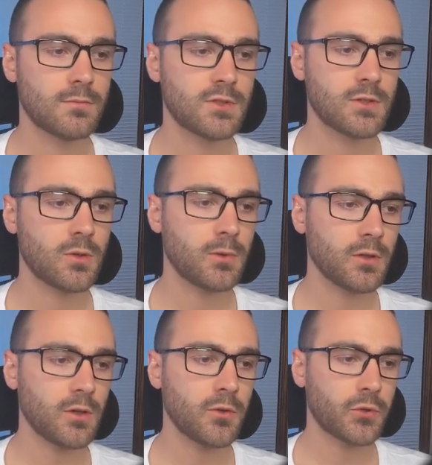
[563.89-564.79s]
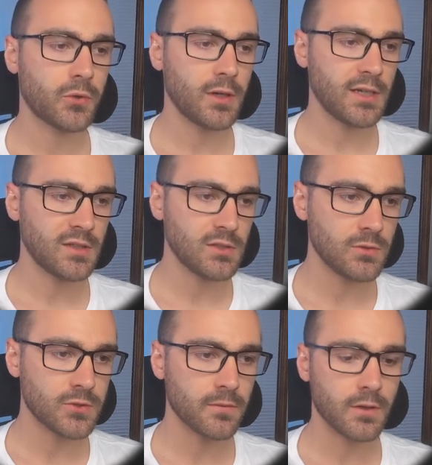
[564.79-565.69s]
So below the created
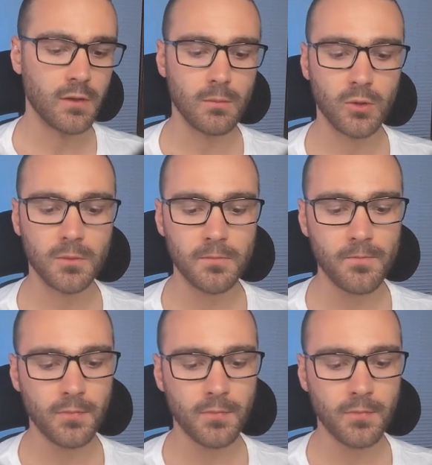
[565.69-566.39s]
user variable,